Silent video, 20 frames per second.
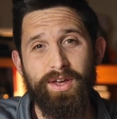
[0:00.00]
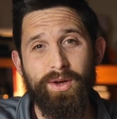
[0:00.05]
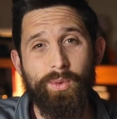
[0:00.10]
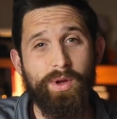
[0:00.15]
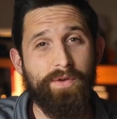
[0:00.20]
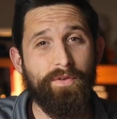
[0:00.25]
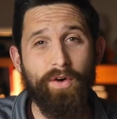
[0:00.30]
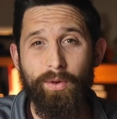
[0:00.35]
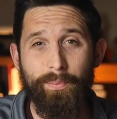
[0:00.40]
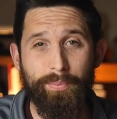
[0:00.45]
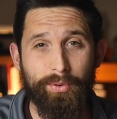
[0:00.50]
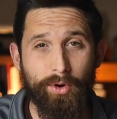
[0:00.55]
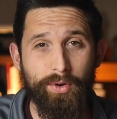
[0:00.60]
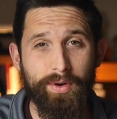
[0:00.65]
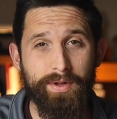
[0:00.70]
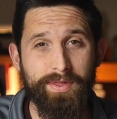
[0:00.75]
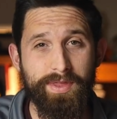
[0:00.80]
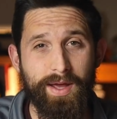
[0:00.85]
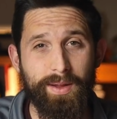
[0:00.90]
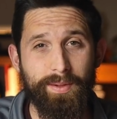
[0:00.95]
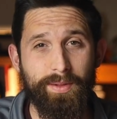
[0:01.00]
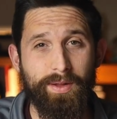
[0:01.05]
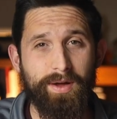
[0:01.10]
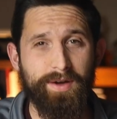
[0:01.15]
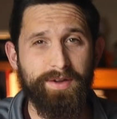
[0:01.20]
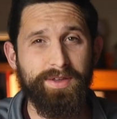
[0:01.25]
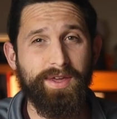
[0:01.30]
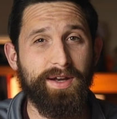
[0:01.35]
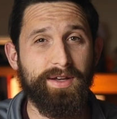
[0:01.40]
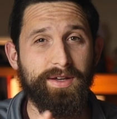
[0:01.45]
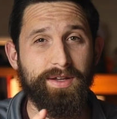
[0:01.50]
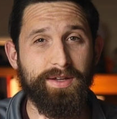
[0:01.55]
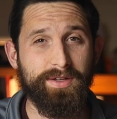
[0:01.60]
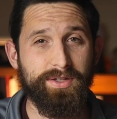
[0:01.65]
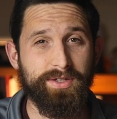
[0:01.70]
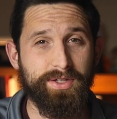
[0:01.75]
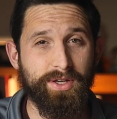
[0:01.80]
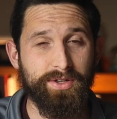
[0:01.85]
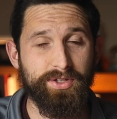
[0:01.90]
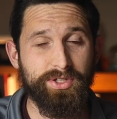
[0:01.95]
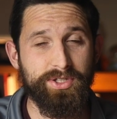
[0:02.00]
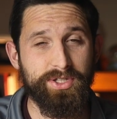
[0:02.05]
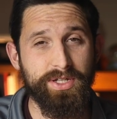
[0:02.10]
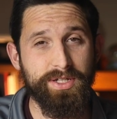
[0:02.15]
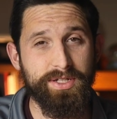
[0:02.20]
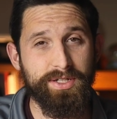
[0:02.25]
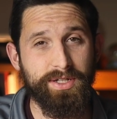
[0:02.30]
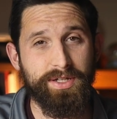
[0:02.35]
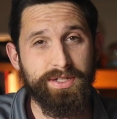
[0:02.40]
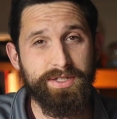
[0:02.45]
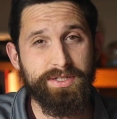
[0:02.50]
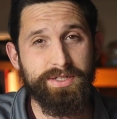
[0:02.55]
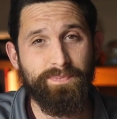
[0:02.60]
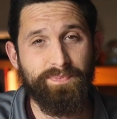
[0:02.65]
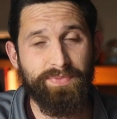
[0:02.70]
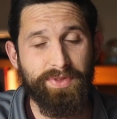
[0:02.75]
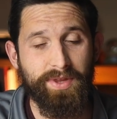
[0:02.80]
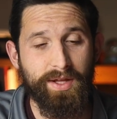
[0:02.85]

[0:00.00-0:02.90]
We've all broken that law, yet Jesus